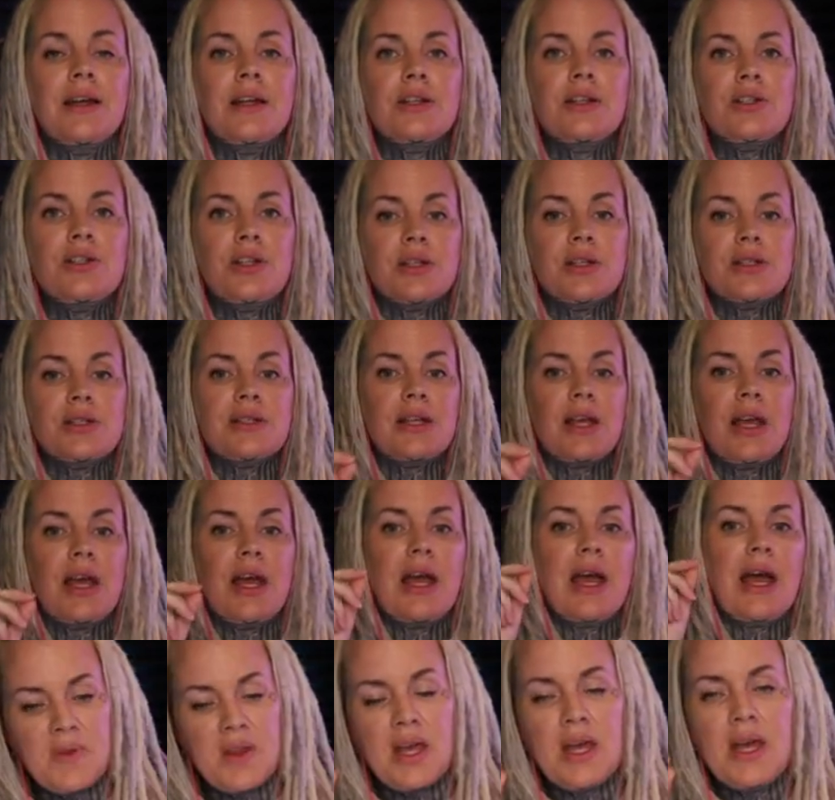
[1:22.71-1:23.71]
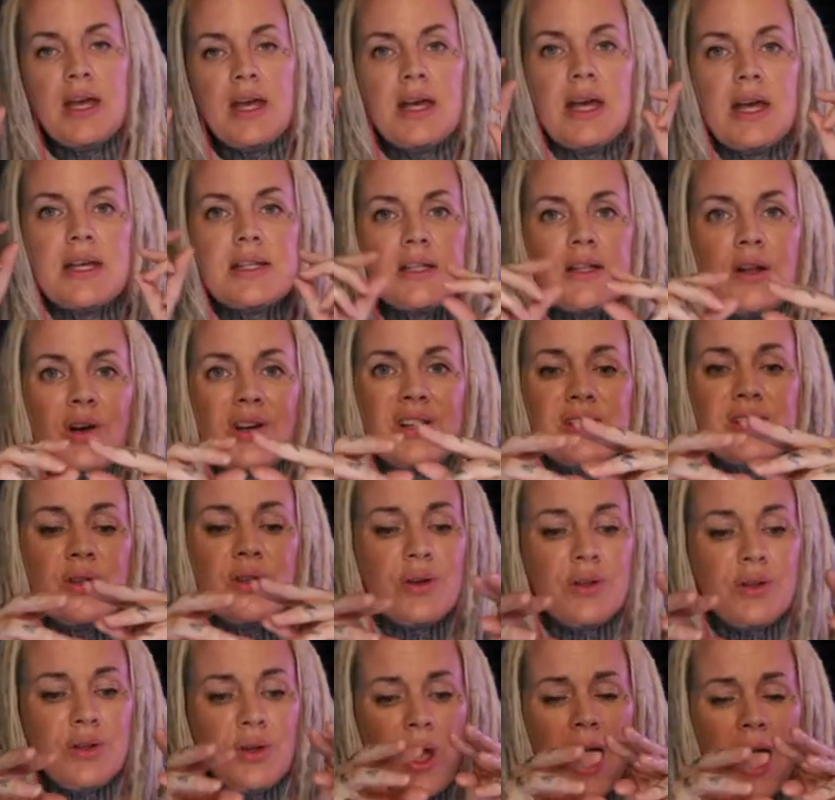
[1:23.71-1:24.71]
Just as long as
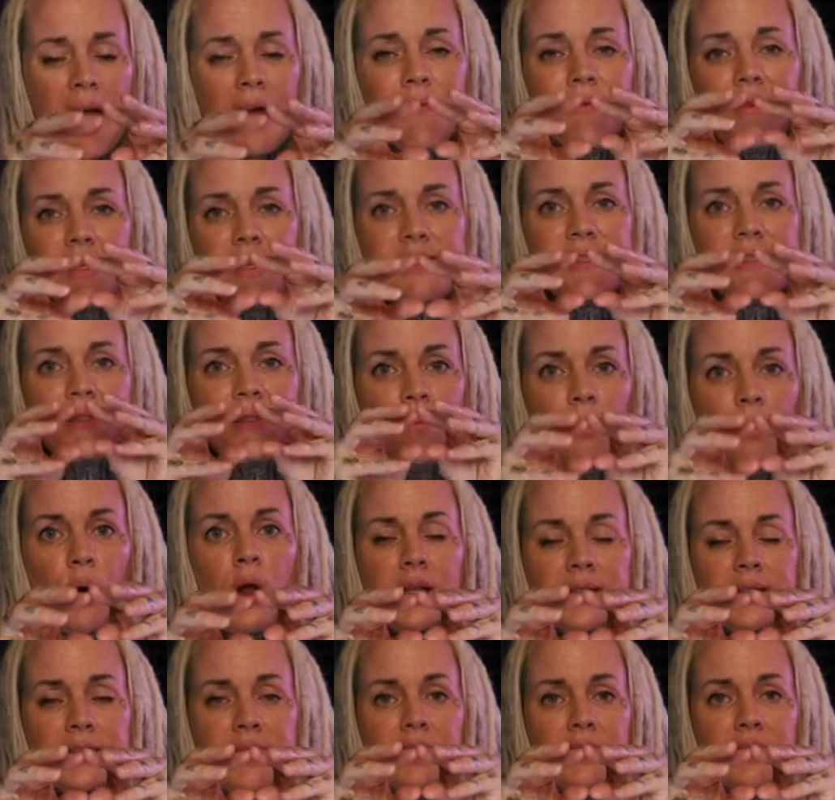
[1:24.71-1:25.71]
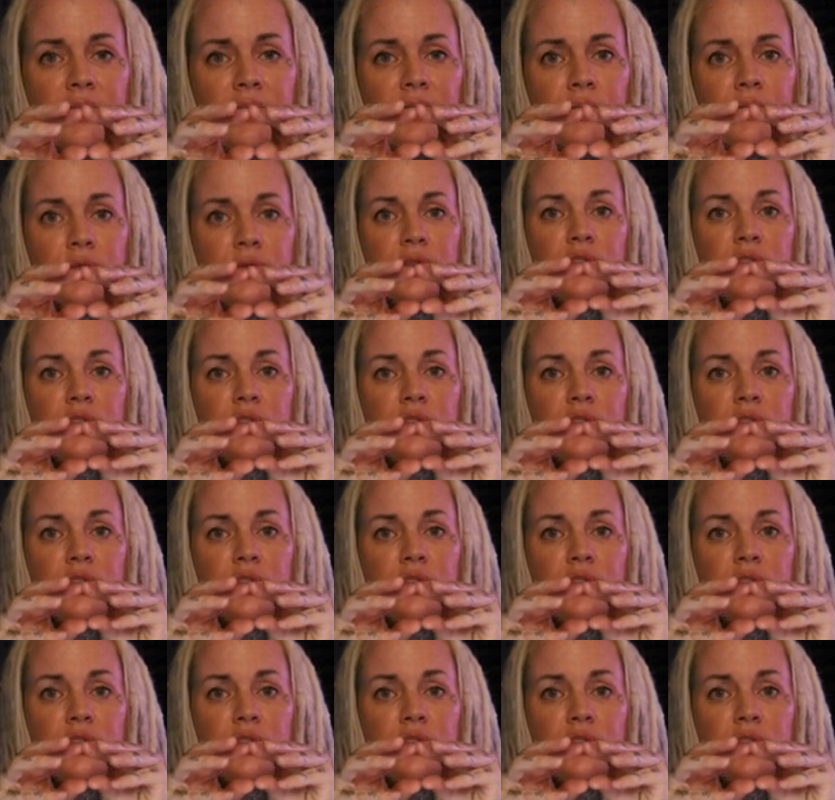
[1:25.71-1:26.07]
you have this small tattoo,